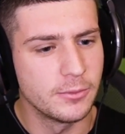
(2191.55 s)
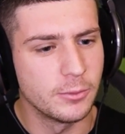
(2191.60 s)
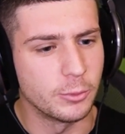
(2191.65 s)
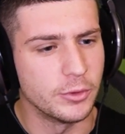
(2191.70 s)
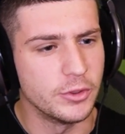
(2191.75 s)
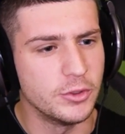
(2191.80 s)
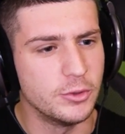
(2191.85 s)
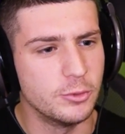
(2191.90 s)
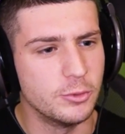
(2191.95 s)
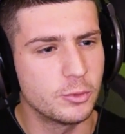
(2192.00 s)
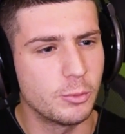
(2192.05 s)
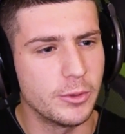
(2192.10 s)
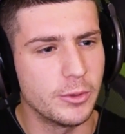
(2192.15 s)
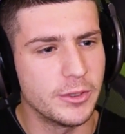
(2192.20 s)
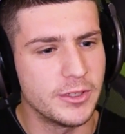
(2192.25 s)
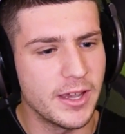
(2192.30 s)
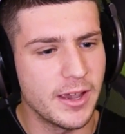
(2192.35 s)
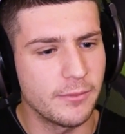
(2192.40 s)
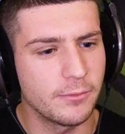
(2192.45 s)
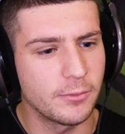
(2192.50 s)
or the
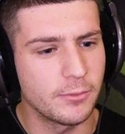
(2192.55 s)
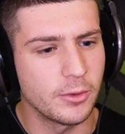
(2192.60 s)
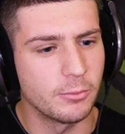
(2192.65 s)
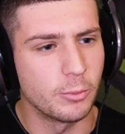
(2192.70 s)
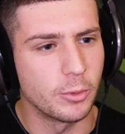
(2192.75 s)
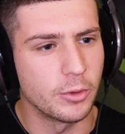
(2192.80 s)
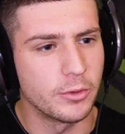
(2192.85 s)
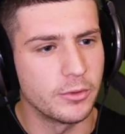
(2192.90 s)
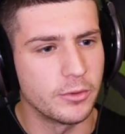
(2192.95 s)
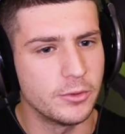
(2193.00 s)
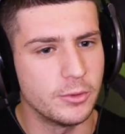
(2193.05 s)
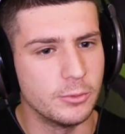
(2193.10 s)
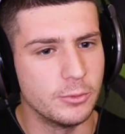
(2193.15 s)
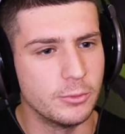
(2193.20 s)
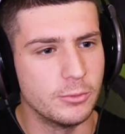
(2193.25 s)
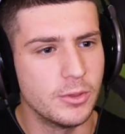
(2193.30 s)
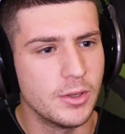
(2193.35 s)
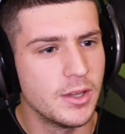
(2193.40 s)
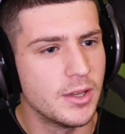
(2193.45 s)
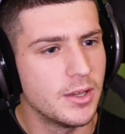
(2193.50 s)
U20 AFCON, one of the
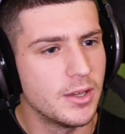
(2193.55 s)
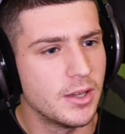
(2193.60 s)
two.